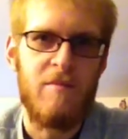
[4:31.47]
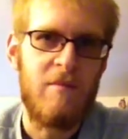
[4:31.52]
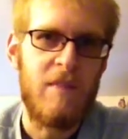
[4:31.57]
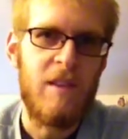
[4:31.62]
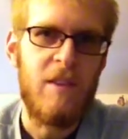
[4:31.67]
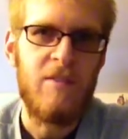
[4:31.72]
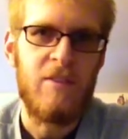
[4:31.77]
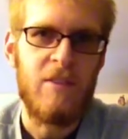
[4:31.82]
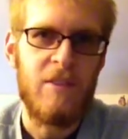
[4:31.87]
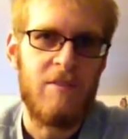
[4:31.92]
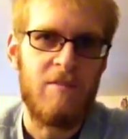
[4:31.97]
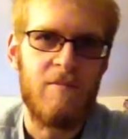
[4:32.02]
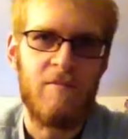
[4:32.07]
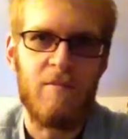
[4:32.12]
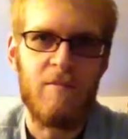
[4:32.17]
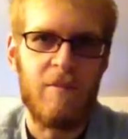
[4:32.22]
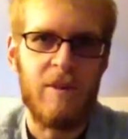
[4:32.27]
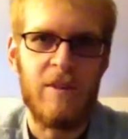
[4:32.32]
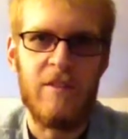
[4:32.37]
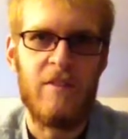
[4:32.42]
even
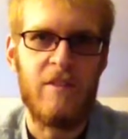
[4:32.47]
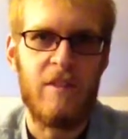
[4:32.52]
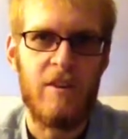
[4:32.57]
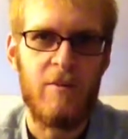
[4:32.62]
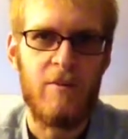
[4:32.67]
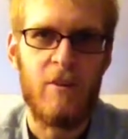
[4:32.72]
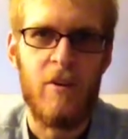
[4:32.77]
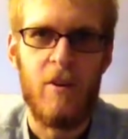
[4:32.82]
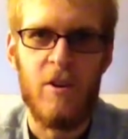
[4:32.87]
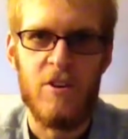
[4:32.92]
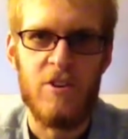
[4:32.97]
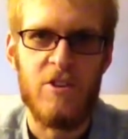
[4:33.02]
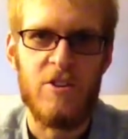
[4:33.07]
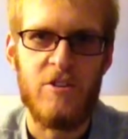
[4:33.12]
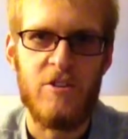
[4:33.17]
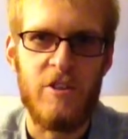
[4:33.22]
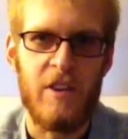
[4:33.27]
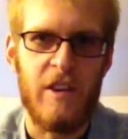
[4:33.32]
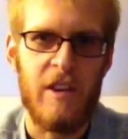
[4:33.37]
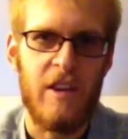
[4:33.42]
with the Aurora
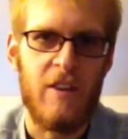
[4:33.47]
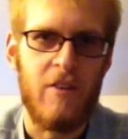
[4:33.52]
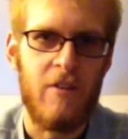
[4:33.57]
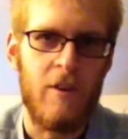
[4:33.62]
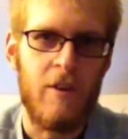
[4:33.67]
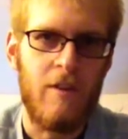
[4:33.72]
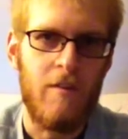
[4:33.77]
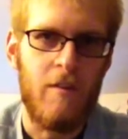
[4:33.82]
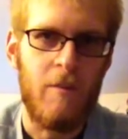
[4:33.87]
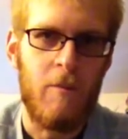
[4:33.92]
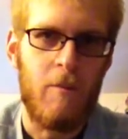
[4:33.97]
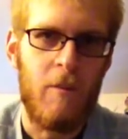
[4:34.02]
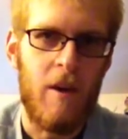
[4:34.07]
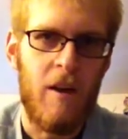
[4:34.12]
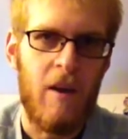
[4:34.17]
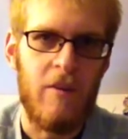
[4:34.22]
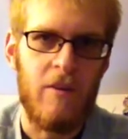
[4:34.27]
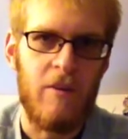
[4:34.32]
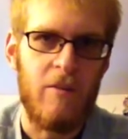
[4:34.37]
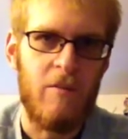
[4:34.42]
shooting, they
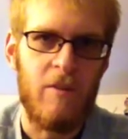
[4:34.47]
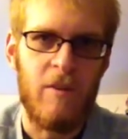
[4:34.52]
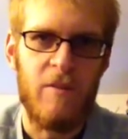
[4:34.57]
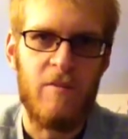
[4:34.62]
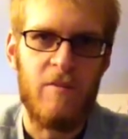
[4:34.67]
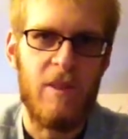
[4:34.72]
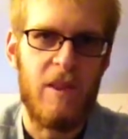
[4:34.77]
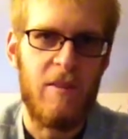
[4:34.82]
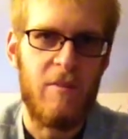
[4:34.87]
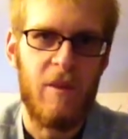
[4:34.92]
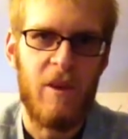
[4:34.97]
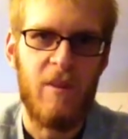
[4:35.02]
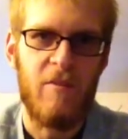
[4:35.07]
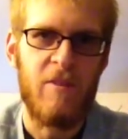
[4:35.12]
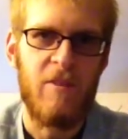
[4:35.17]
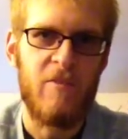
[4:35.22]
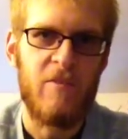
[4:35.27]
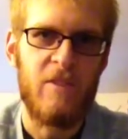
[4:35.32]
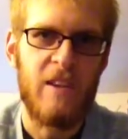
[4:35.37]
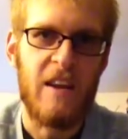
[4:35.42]
probably would
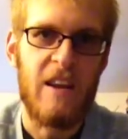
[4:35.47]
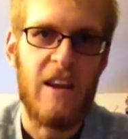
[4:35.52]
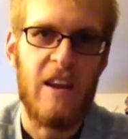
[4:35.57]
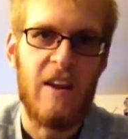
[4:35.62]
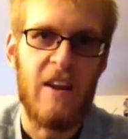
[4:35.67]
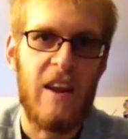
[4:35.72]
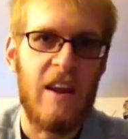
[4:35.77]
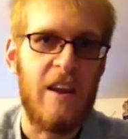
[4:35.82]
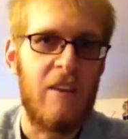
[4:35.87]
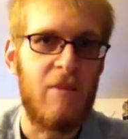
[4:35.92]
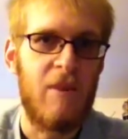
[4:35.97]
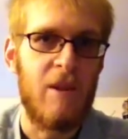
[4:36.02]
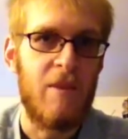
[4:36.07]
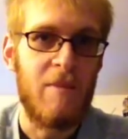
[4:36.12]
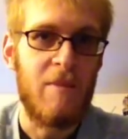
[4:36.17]
have taken it out anyway,